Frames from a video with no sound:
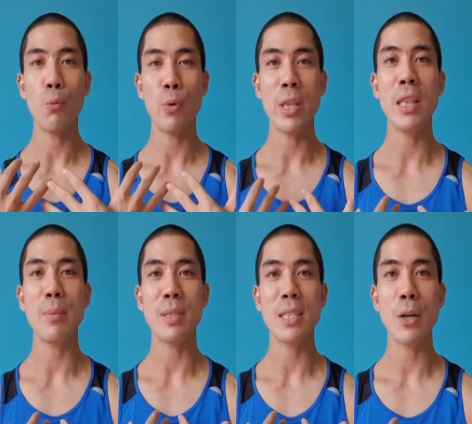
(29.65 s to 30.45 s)
within
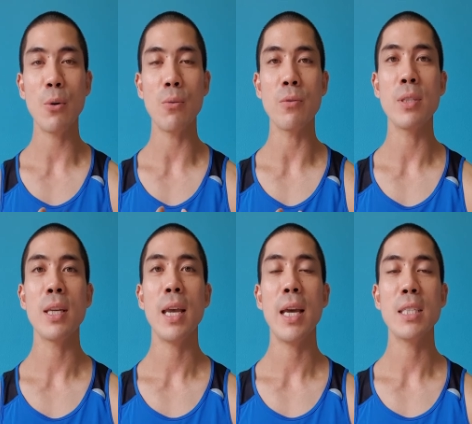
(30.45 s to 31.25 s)
themselves
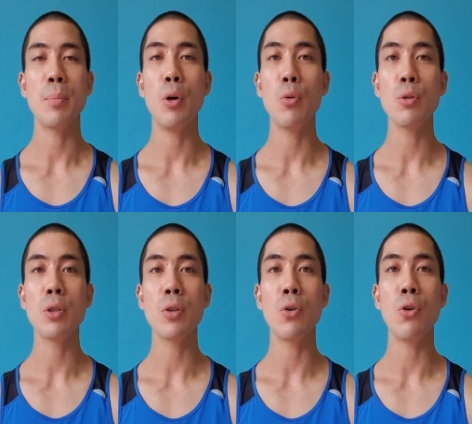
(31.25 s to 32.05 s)
as opposed
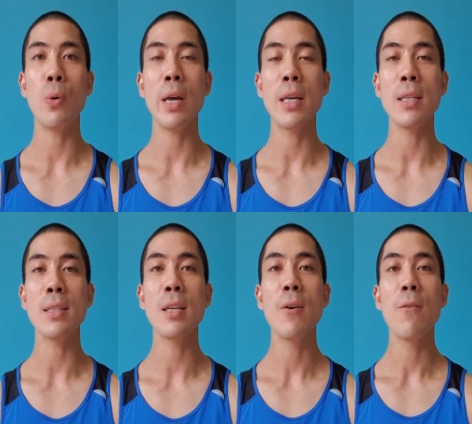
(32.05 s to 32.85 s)
to
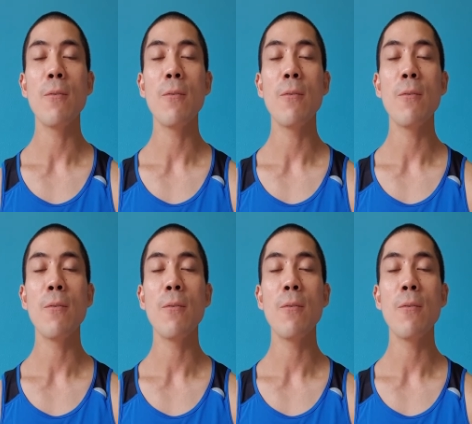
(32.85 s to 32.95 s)
always